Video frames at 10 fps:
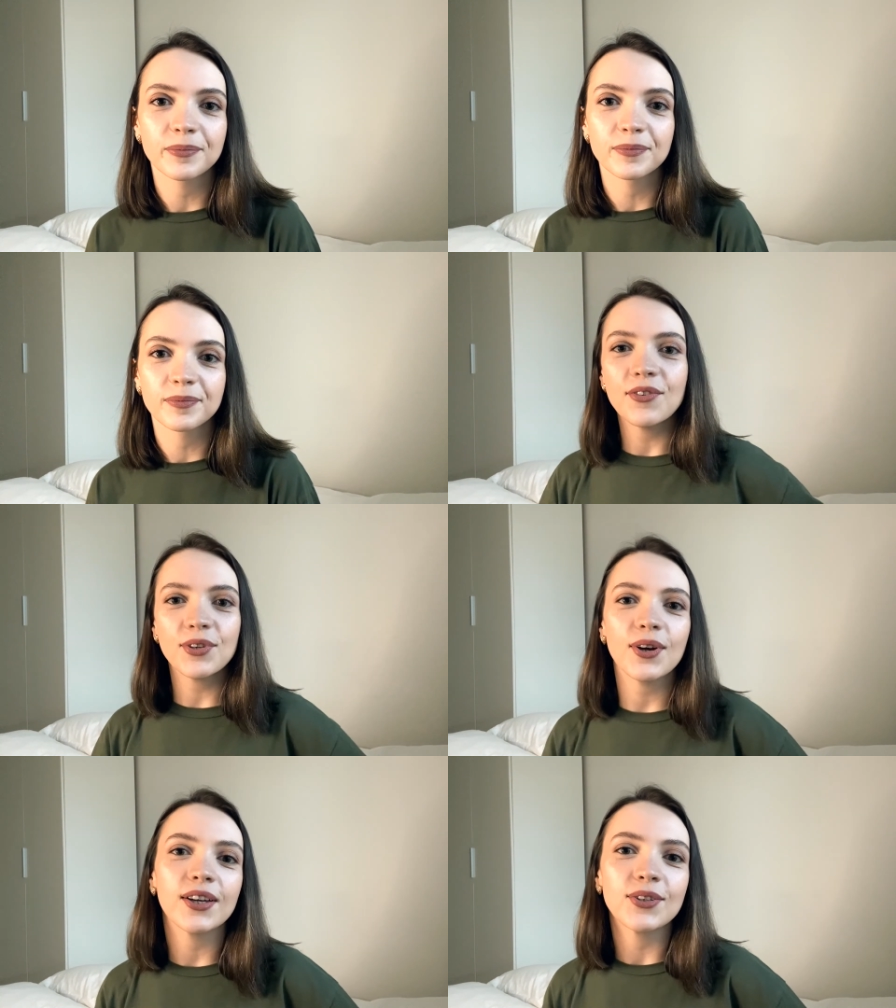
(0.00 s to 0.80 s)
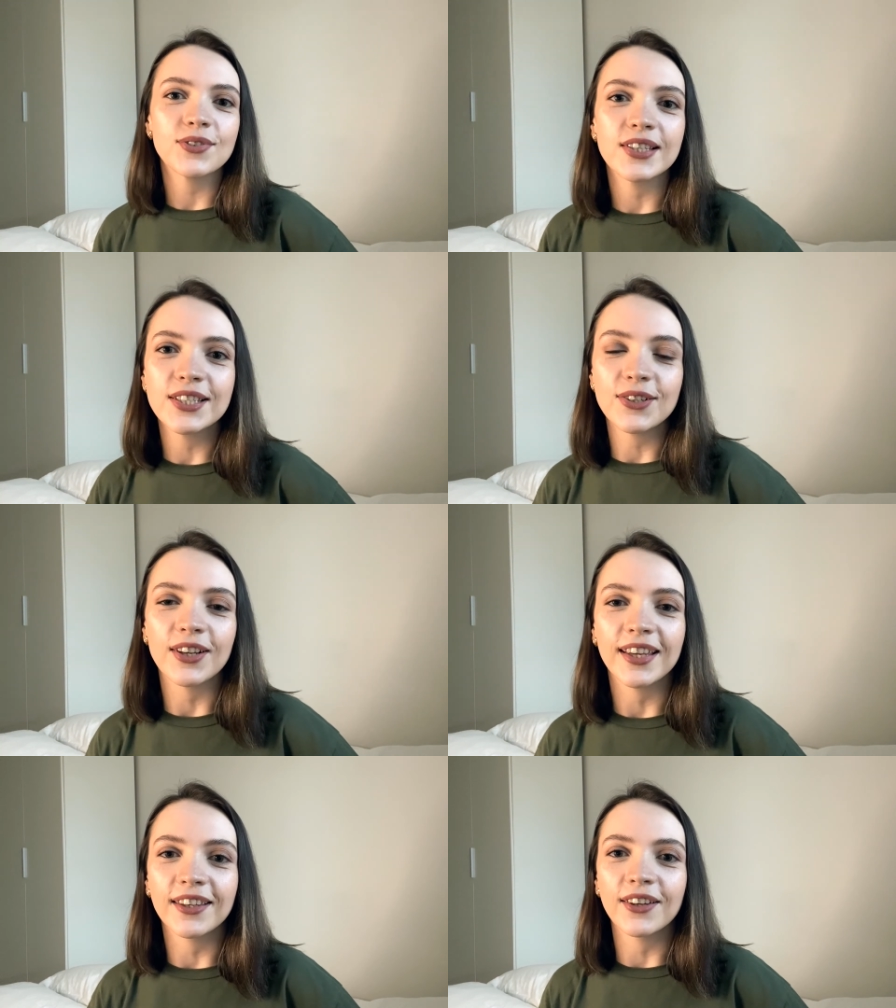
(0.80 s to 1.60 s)
If you're using
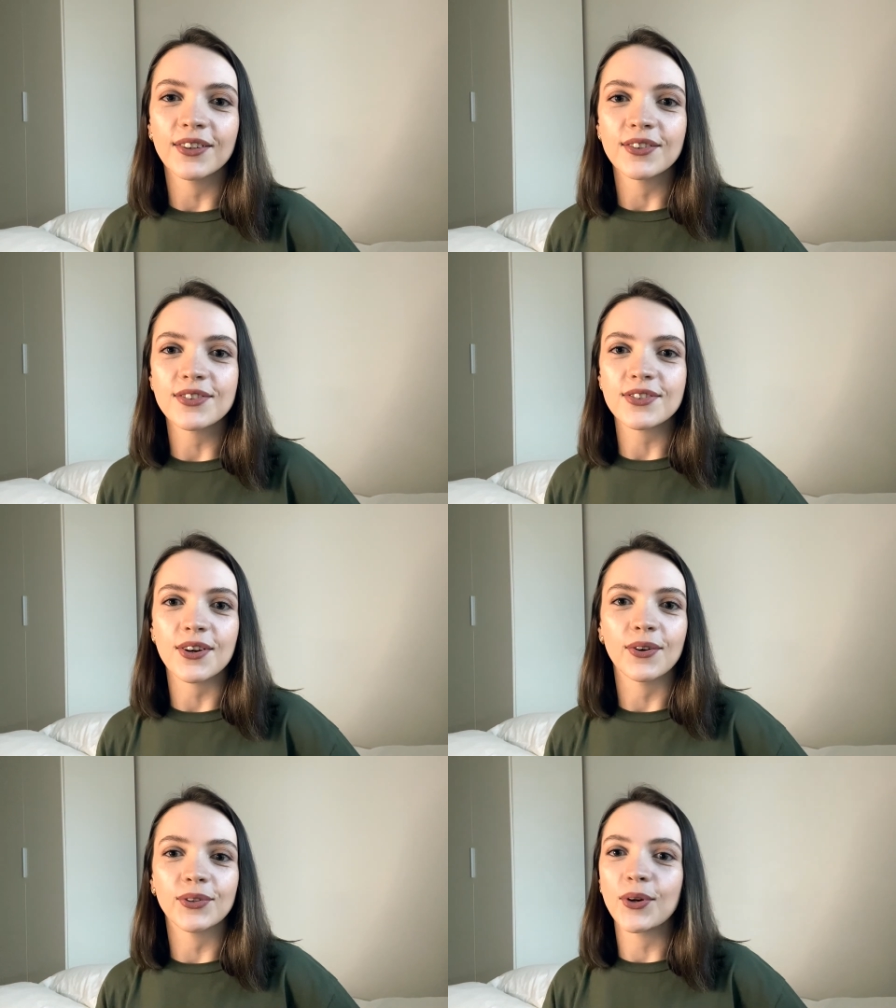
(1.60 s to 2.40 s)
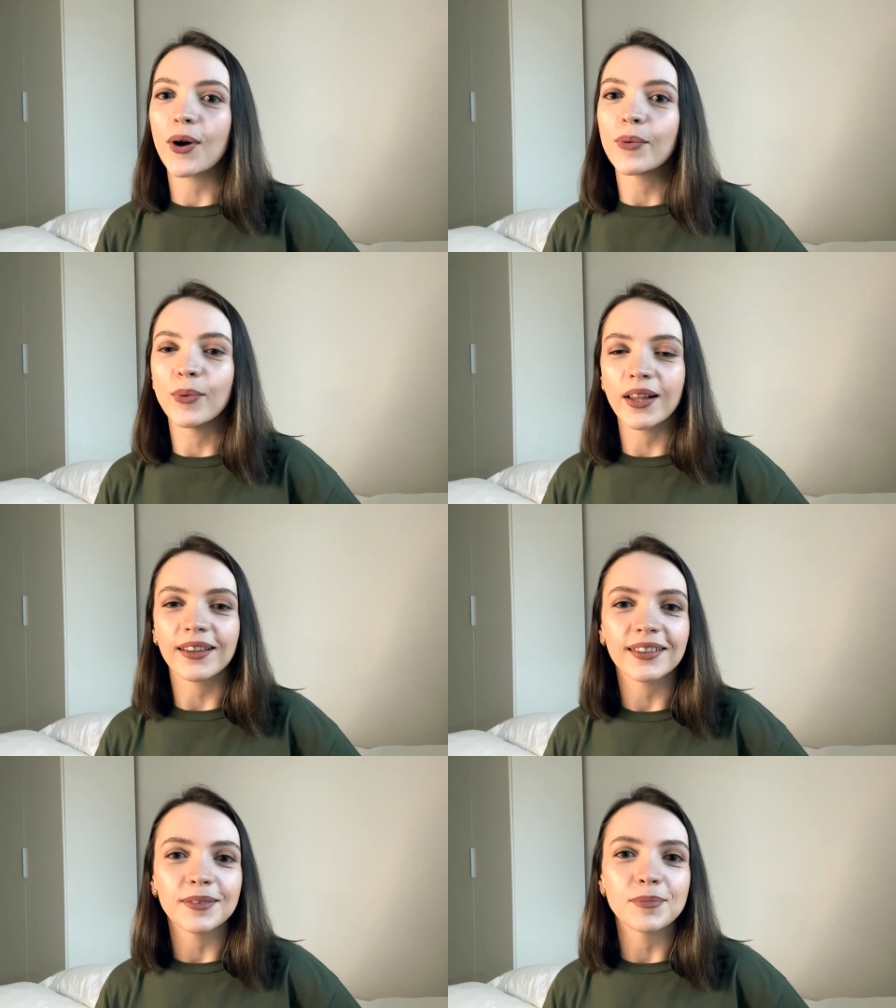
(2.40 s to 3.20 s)
Duolingo, so you're
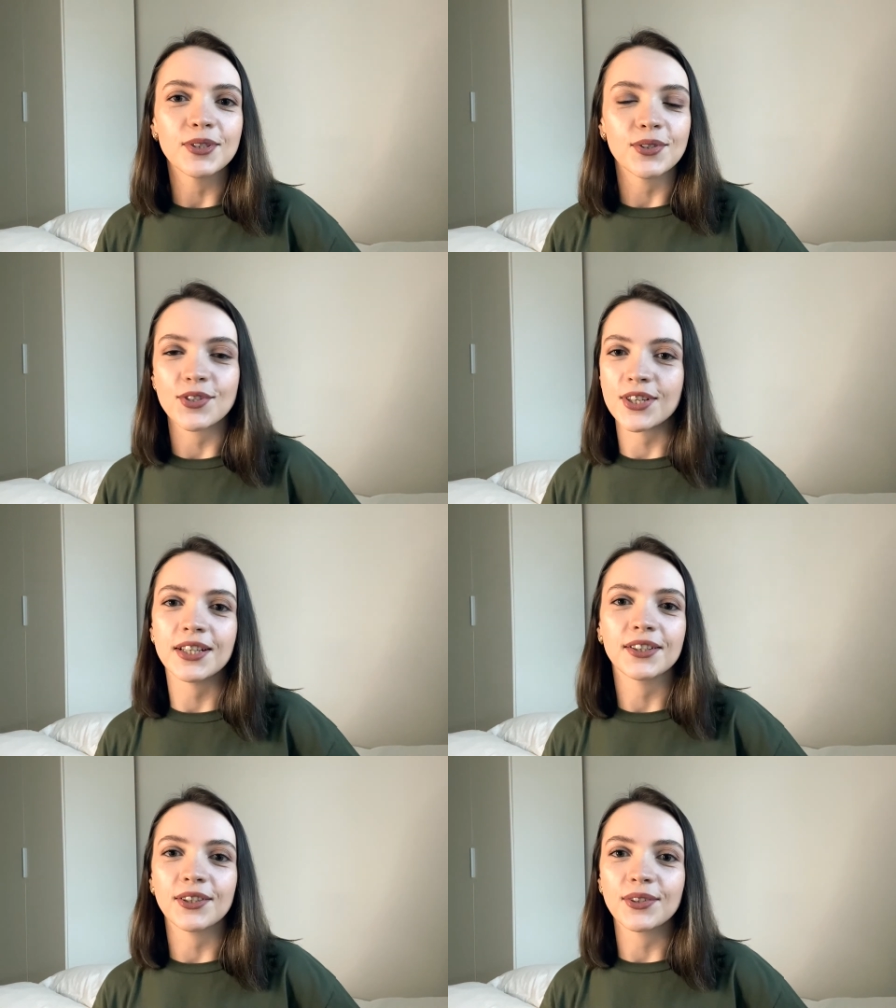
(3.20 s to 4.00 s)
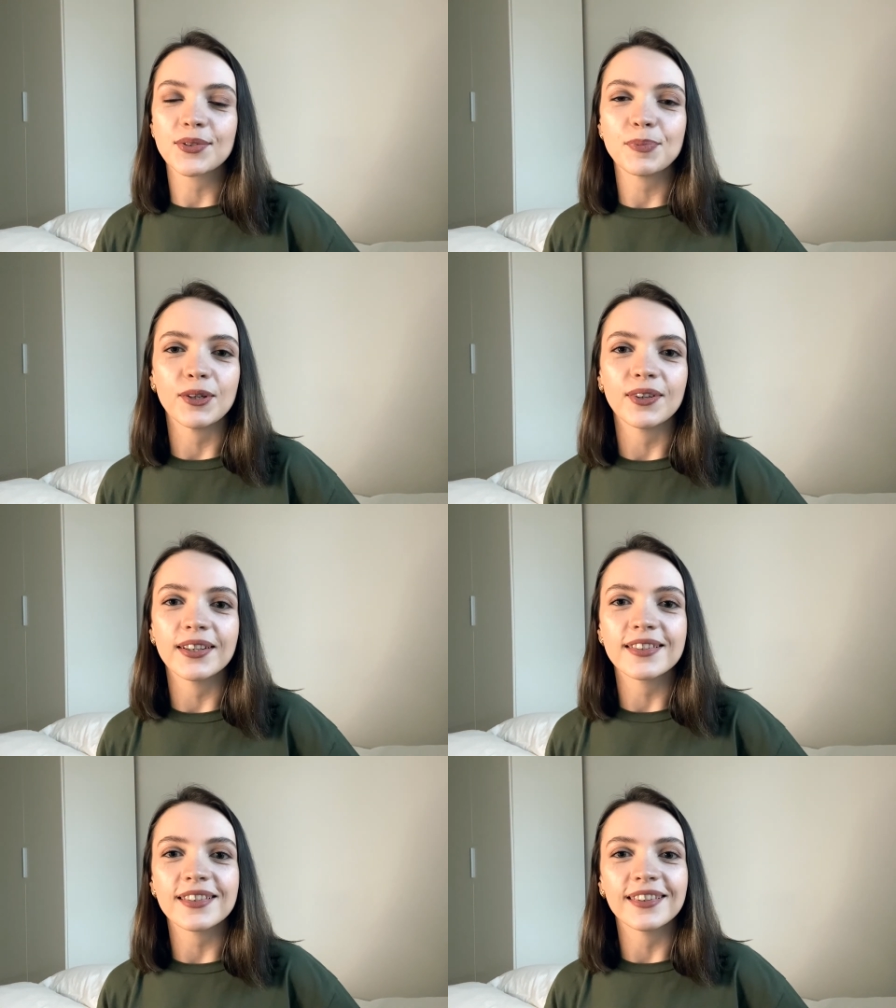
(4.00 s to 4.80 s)
welcome to share your
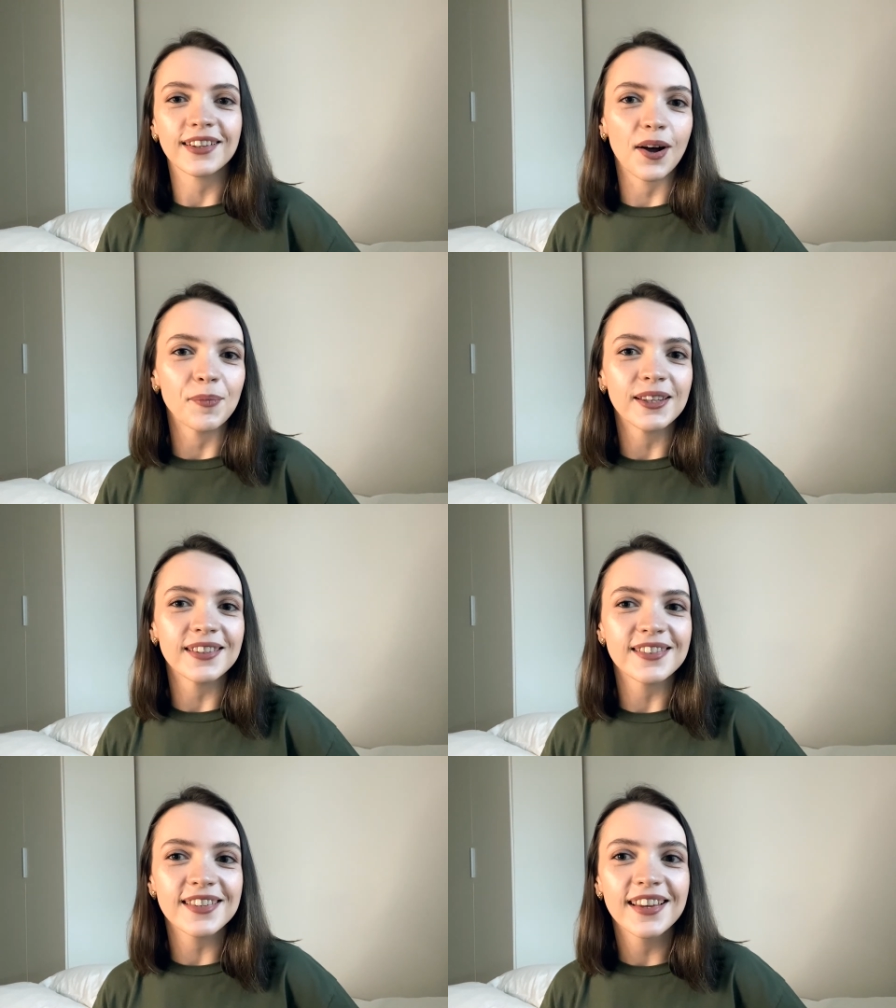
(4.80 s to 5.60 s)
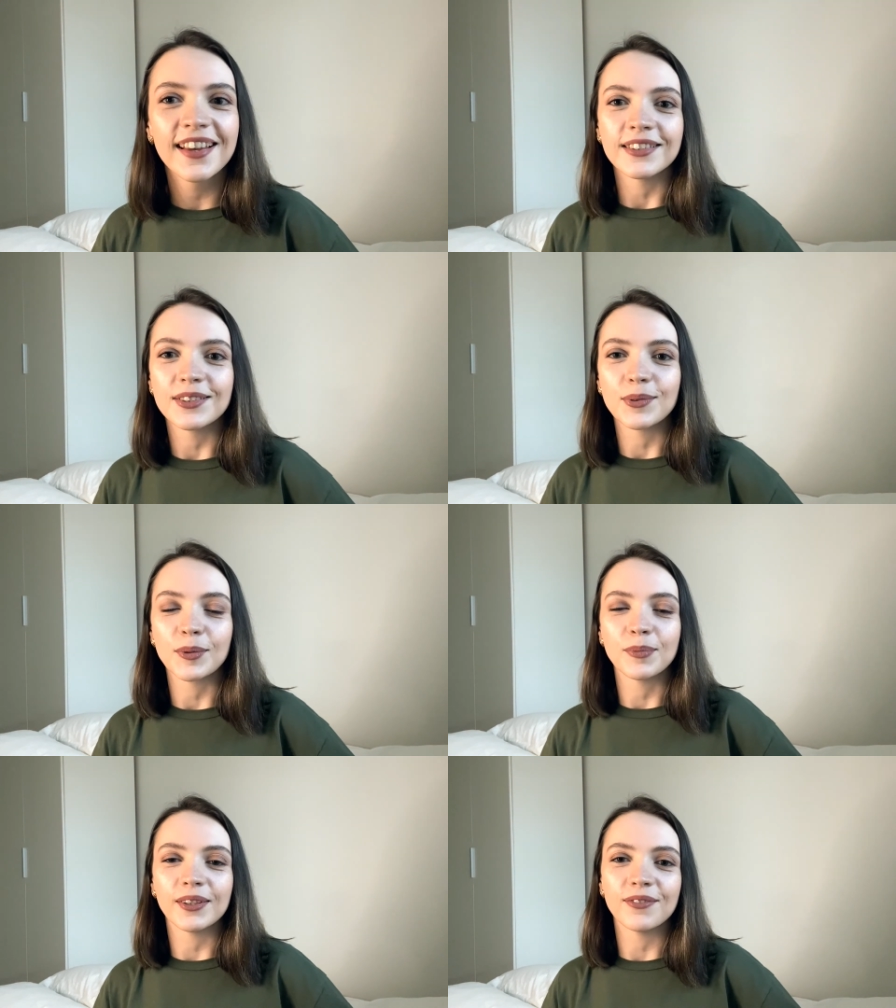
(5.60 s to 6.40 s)
experience in the comments. It
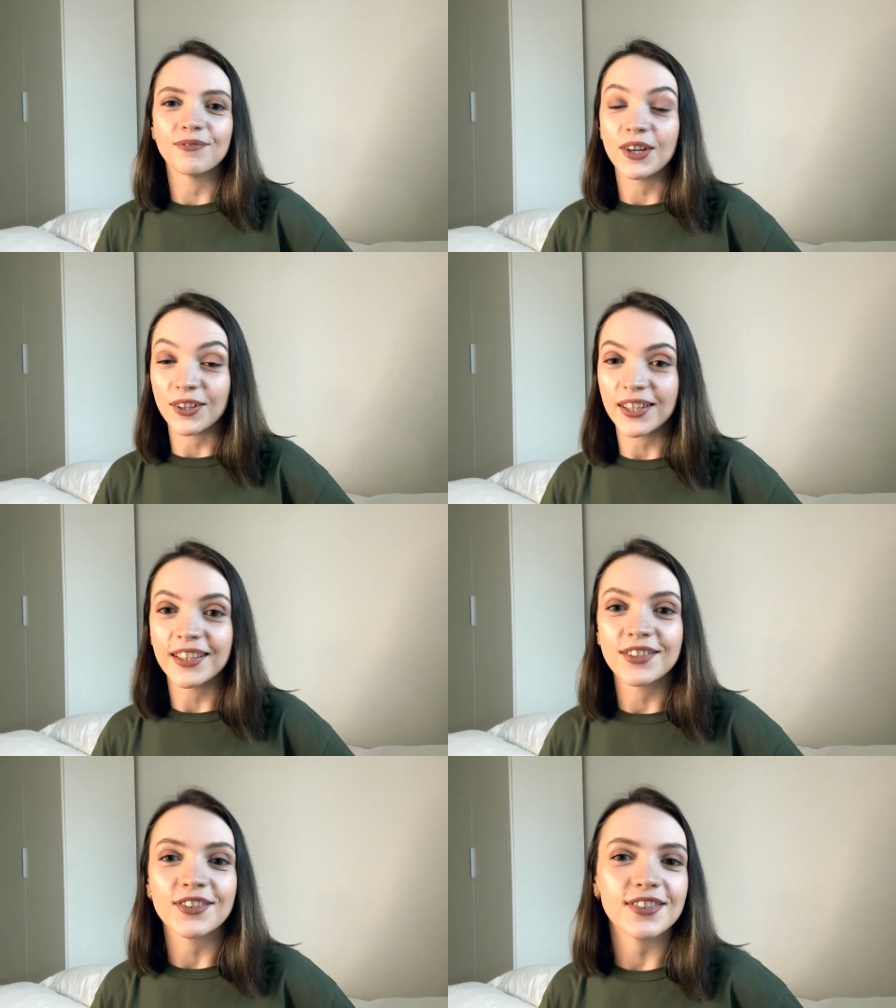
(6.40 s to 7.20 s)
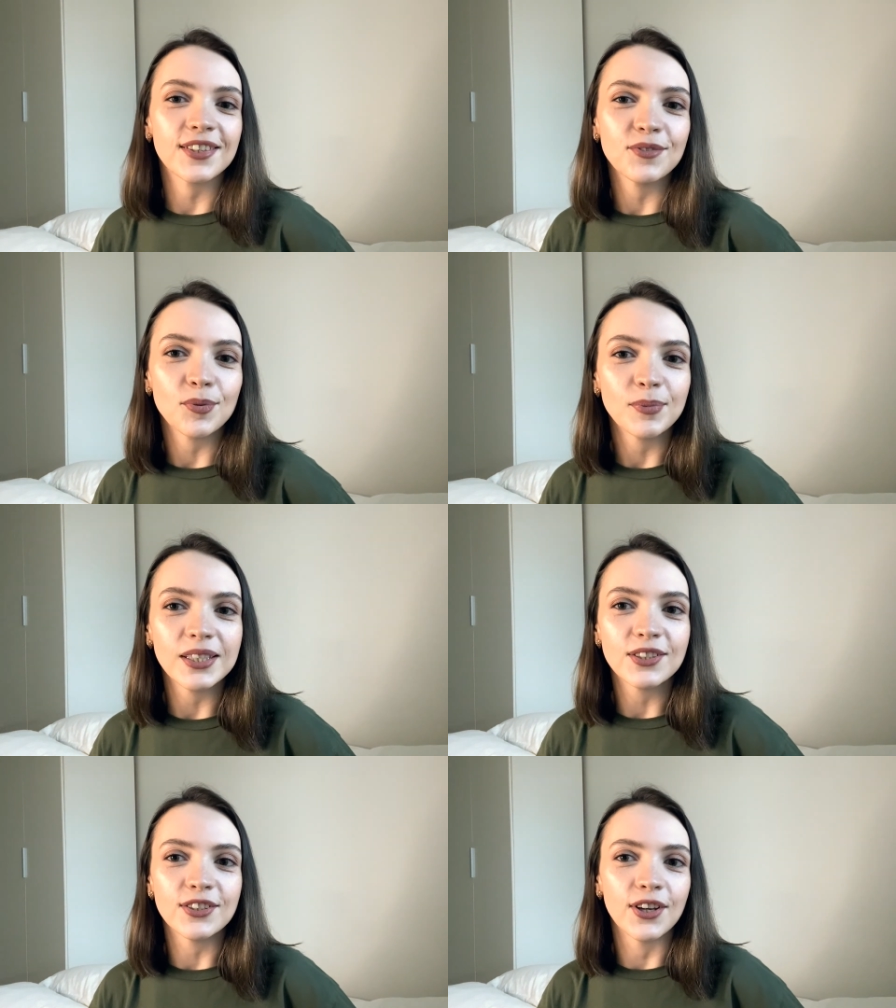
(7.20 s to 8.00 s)
will be very interesting for me
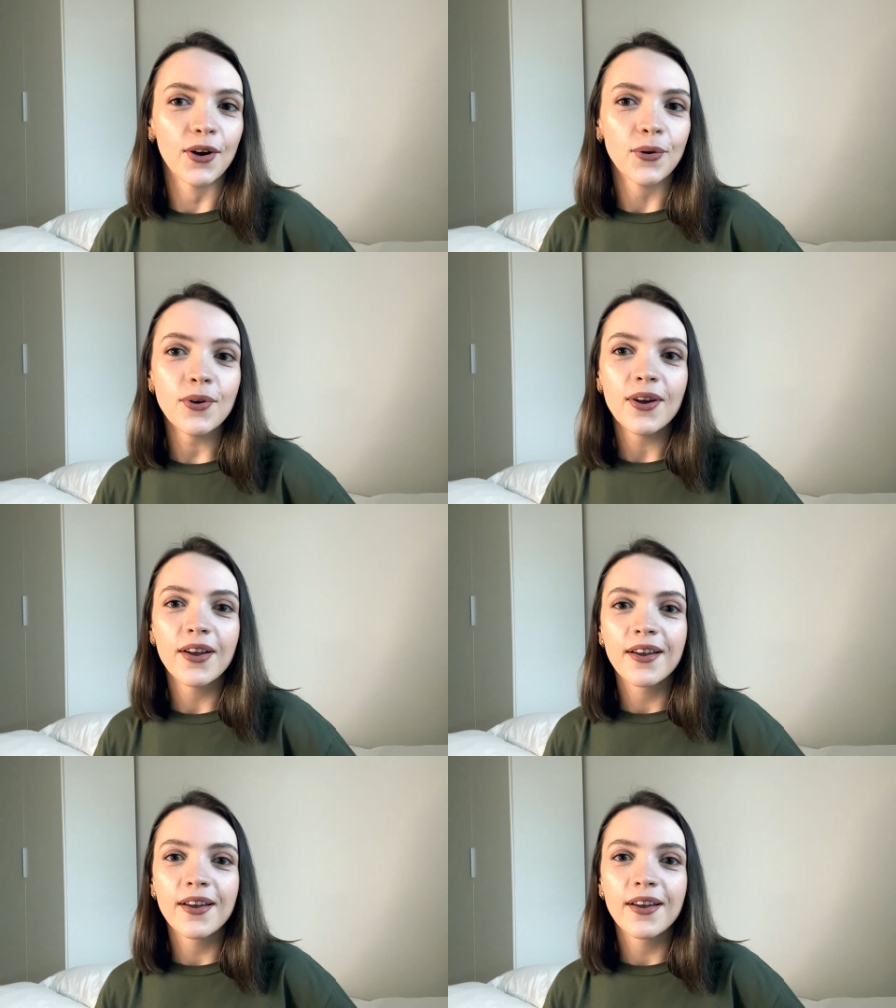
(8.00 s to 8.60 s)
to know.